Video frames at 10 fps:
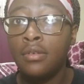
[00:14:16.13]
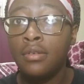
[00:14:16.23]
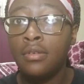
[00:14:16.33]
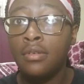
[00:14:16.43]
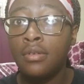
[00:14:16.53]

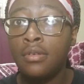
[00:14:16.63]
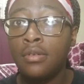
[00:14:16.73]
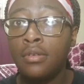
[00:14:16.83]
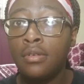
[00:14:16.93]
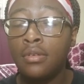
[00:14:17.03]

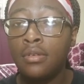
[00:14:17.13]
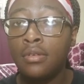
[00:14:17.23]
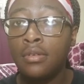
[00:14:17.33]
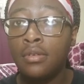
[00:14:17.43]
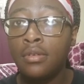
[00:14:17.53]

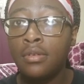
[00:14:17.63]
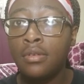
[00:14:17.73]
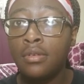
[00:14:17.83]
(silence)